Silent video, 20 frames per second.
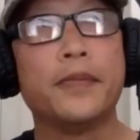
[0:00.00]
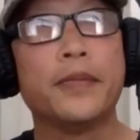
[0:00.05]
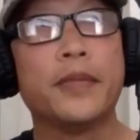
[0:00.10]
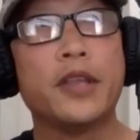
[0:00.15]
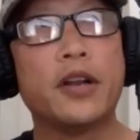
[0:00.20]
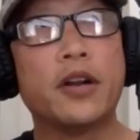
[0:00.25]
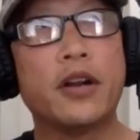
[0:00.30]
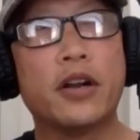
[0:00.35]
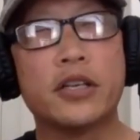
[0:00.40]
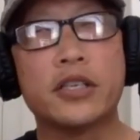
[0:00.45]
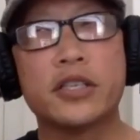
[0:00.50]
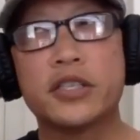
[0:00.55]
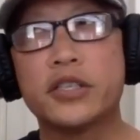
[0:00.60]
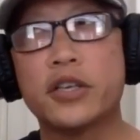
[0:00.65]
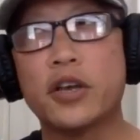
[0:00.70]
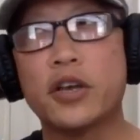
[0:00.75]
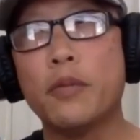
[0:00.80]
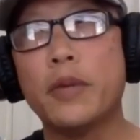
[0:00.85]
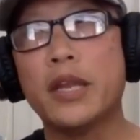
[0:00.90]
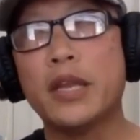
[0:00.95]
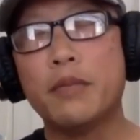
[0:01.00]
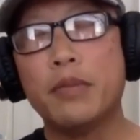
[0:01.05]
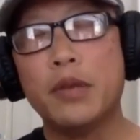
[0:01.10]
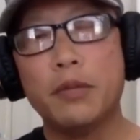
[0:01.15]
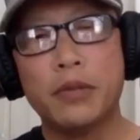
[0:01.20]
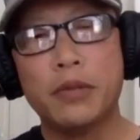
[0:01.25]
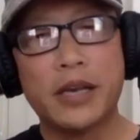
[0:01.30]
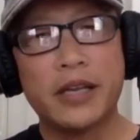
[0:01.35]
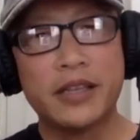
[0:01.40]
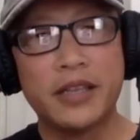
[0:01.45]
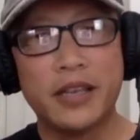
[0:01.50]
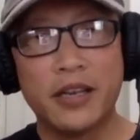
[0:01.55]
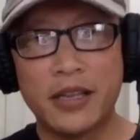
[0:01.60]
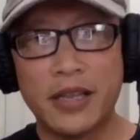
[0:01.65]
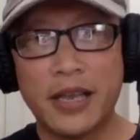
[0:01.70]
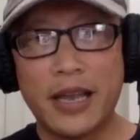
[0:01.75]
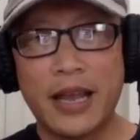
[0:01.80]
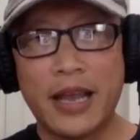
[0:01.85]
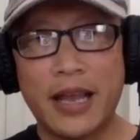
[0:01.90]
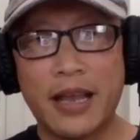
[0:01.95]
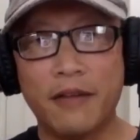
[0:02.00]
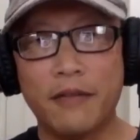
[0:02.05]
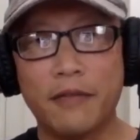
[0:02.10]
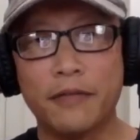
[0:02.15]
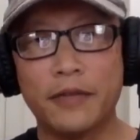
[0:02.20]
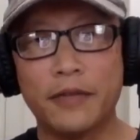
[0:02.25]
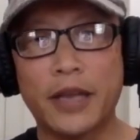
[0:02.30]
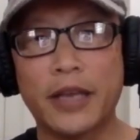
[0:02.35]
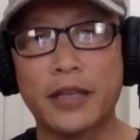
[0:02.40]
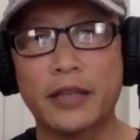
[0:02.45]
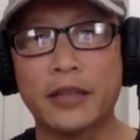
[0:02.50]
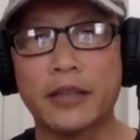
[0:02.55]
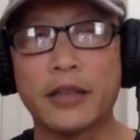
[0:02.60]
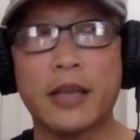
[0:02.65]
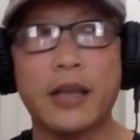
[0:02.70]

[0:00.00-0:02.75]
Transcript: there are so many people out there that have like